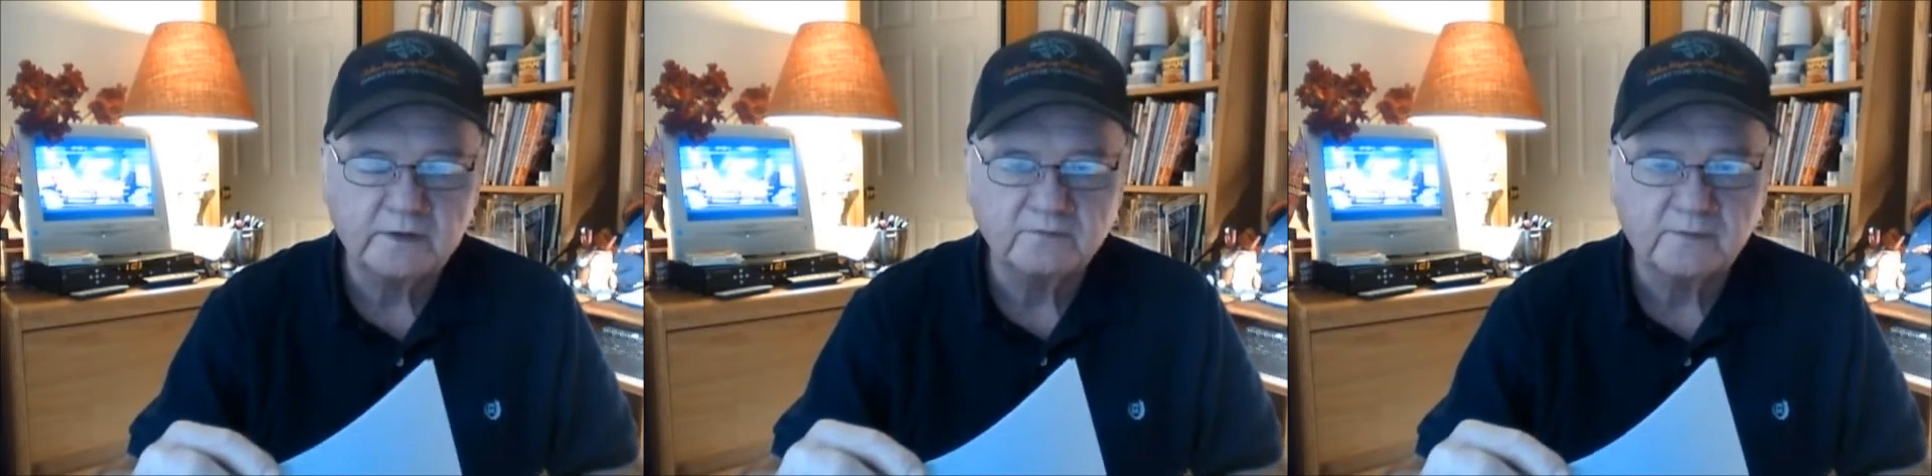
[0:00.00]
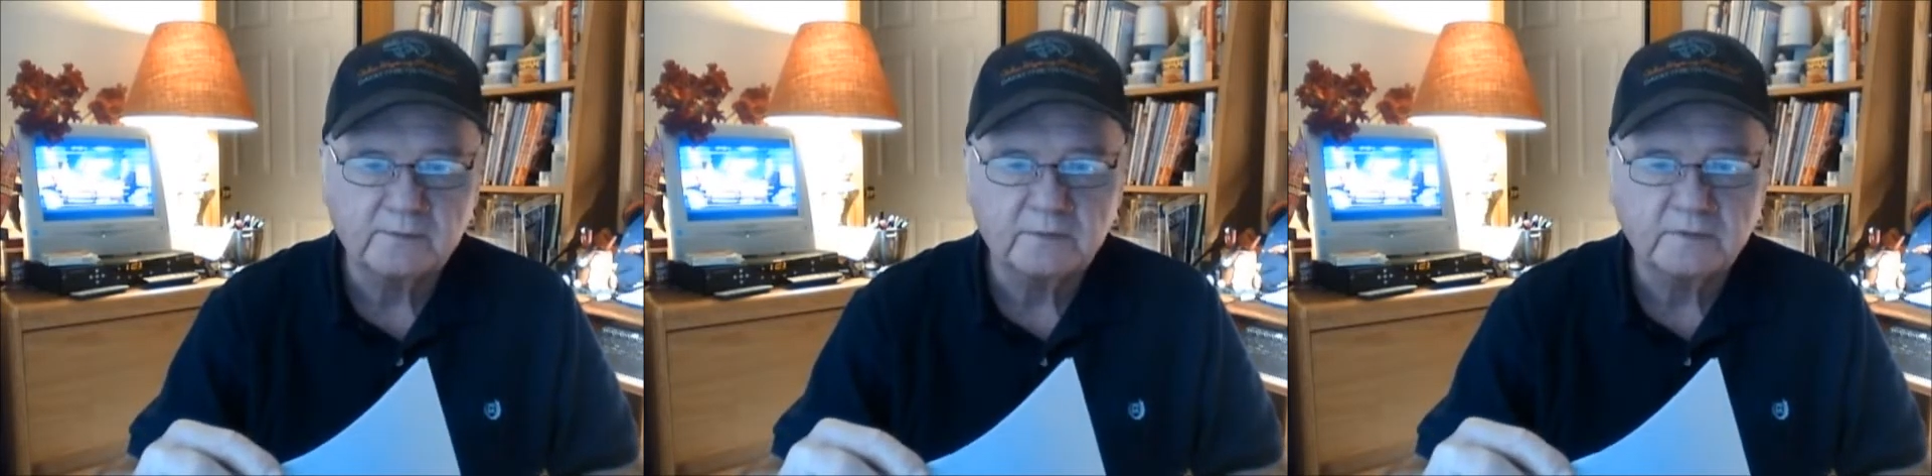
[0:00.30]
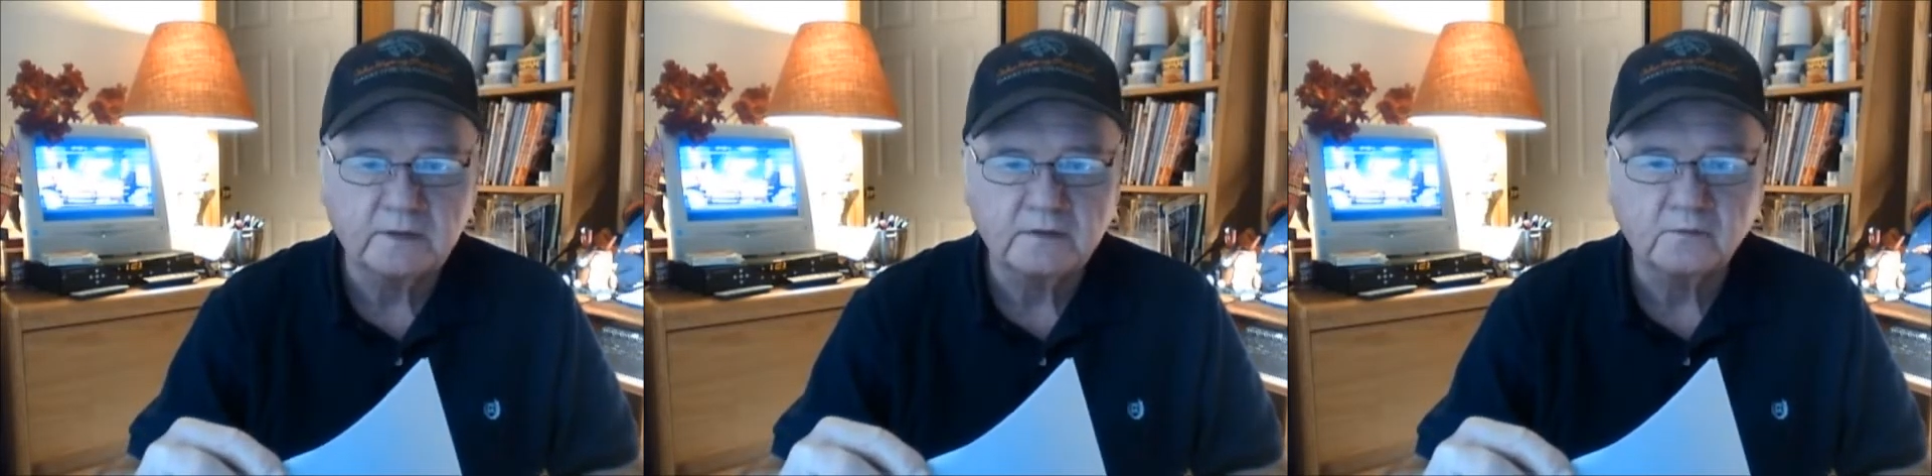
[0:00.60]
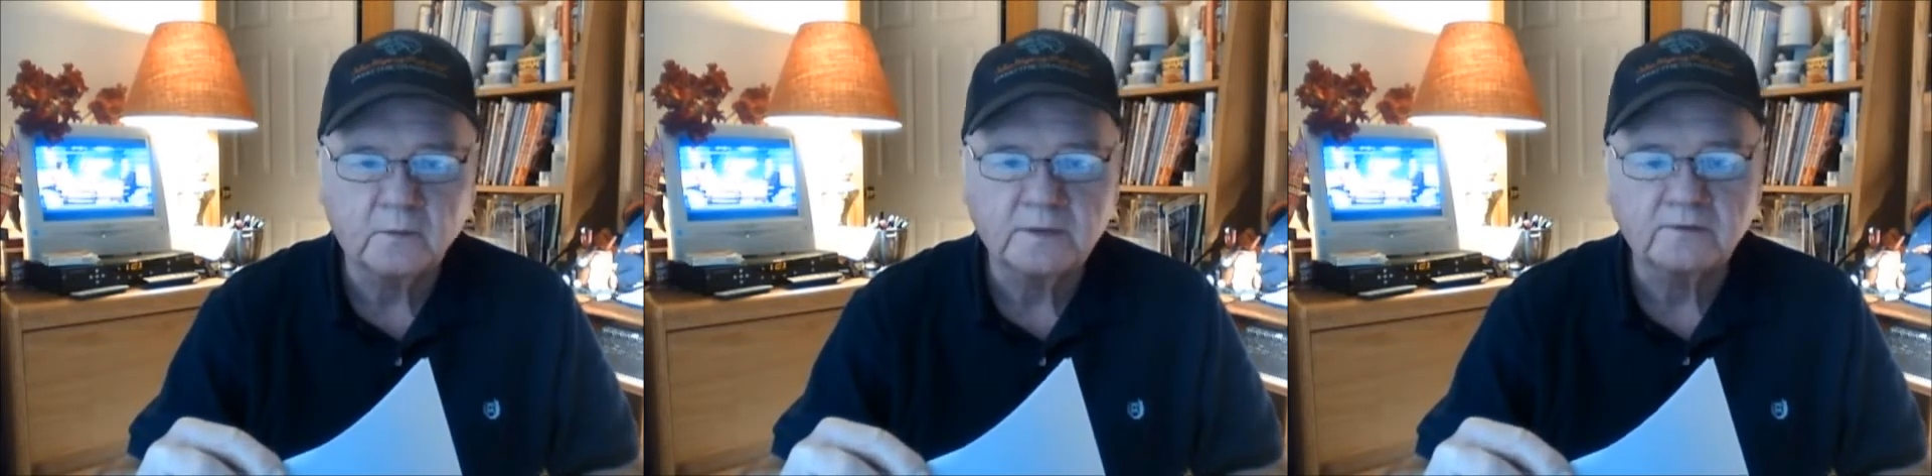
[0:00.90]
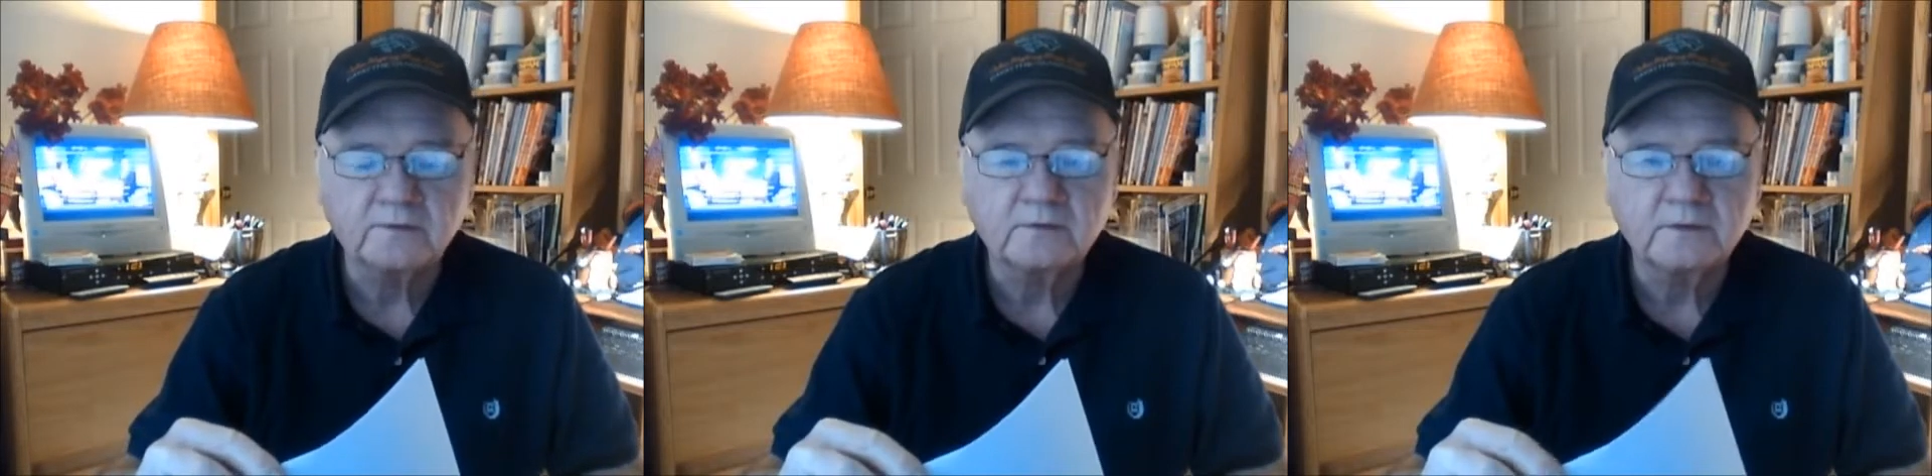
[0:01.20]
November the
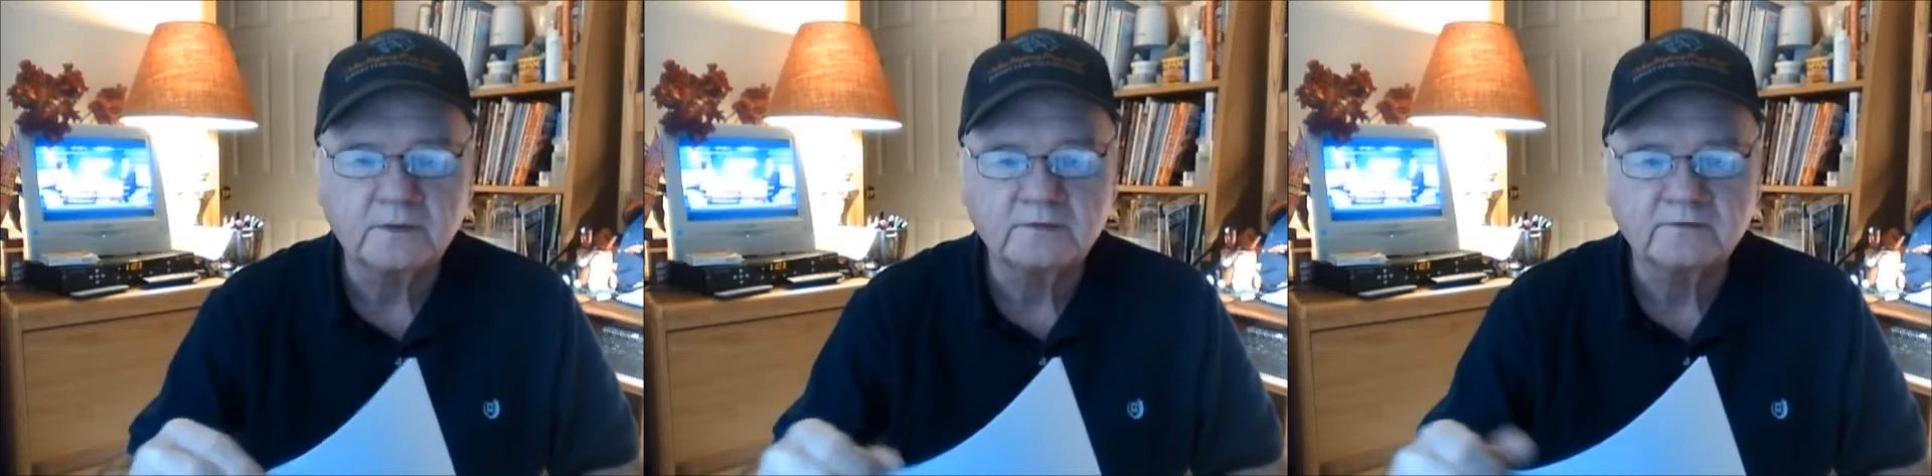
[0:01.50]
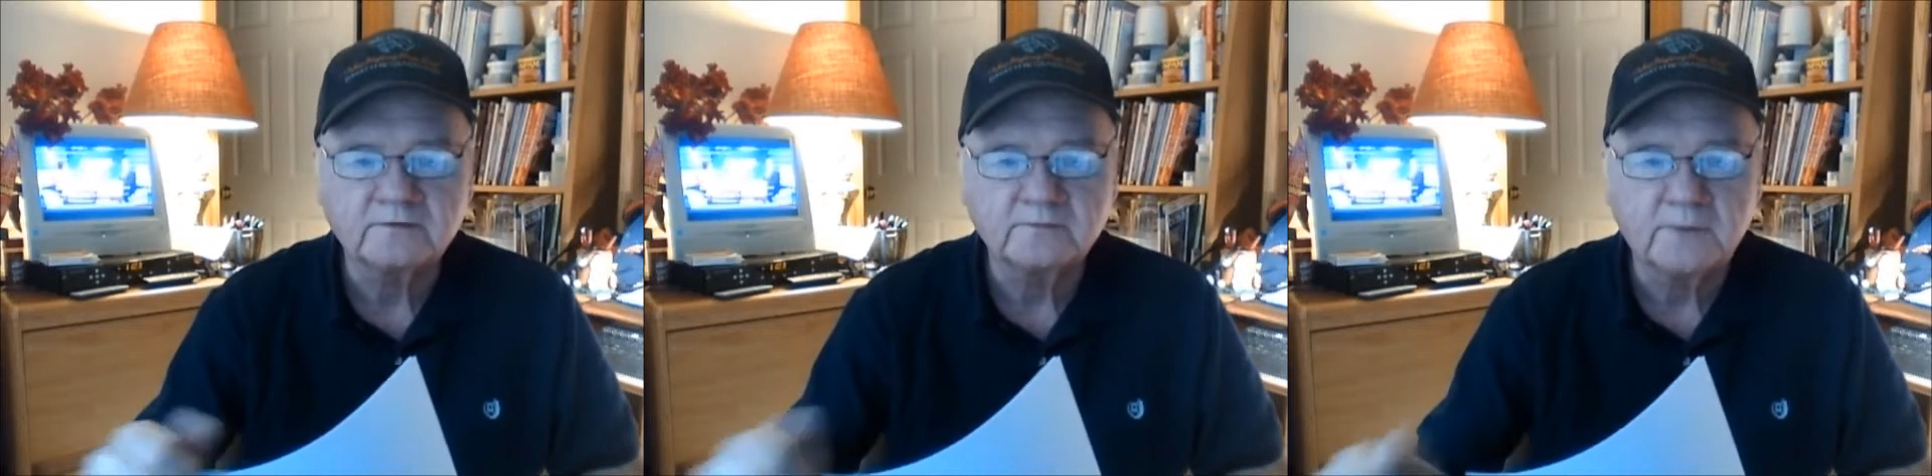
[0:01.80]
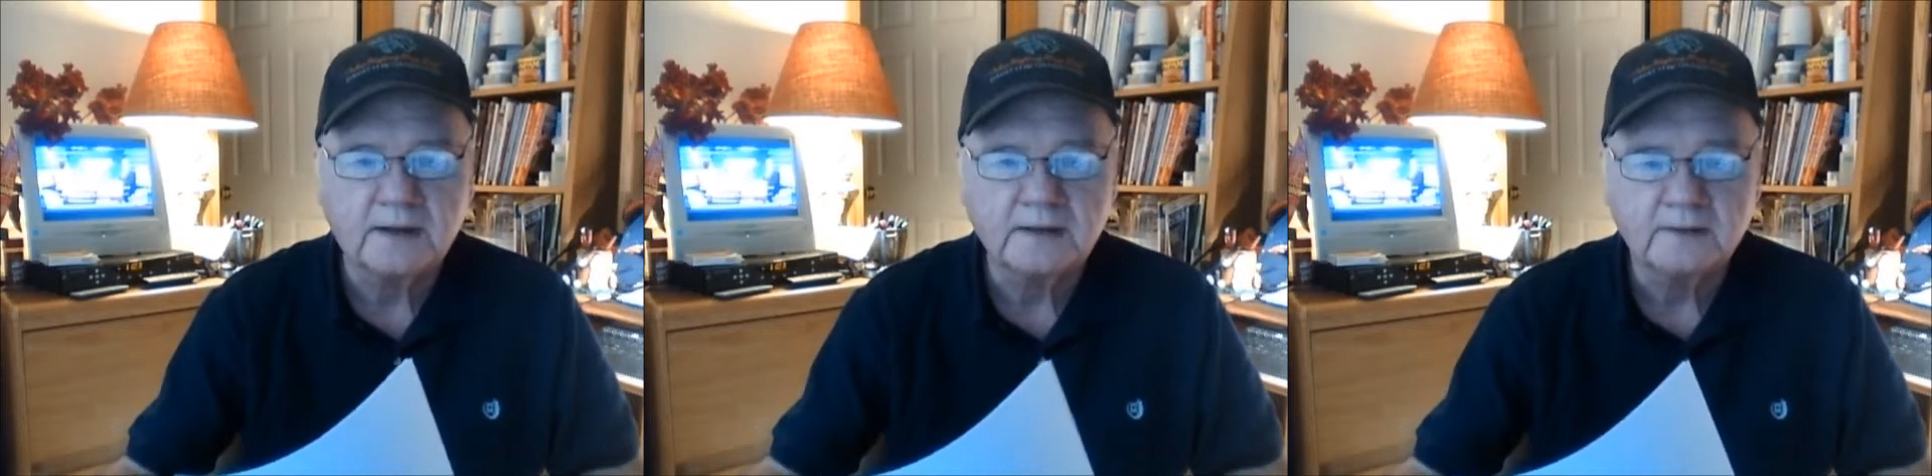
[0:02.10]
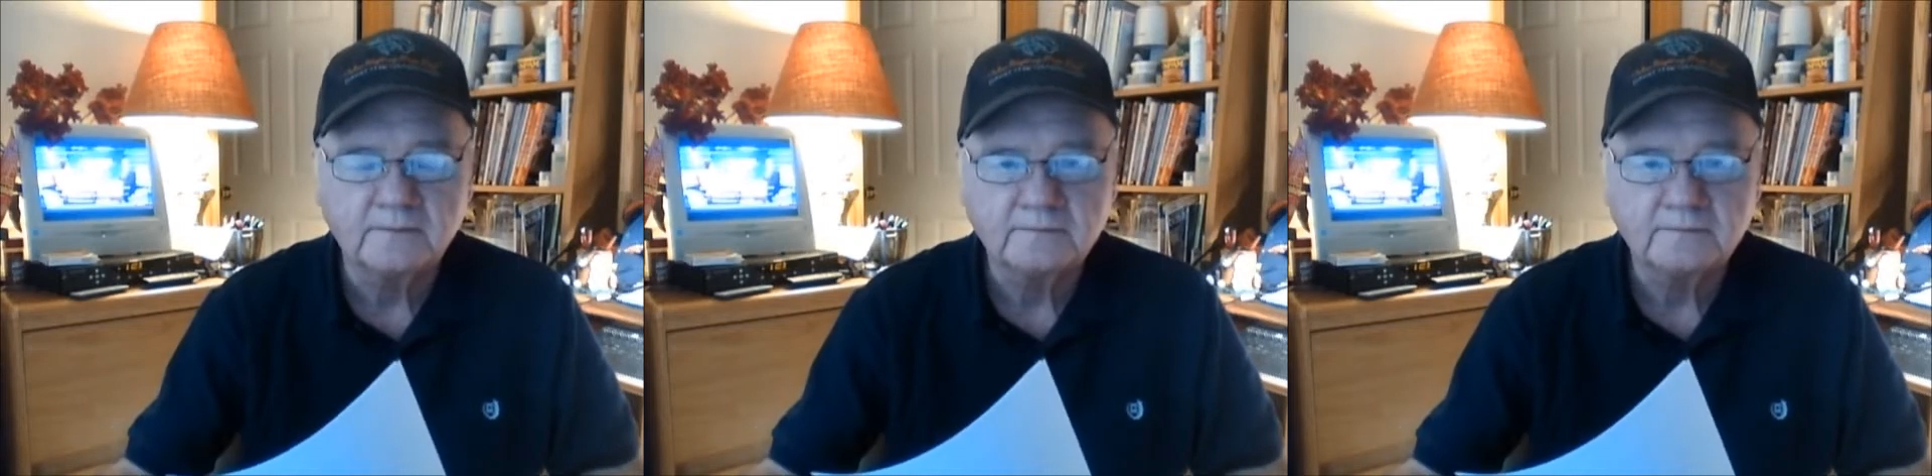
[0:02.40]
23rd, and this is my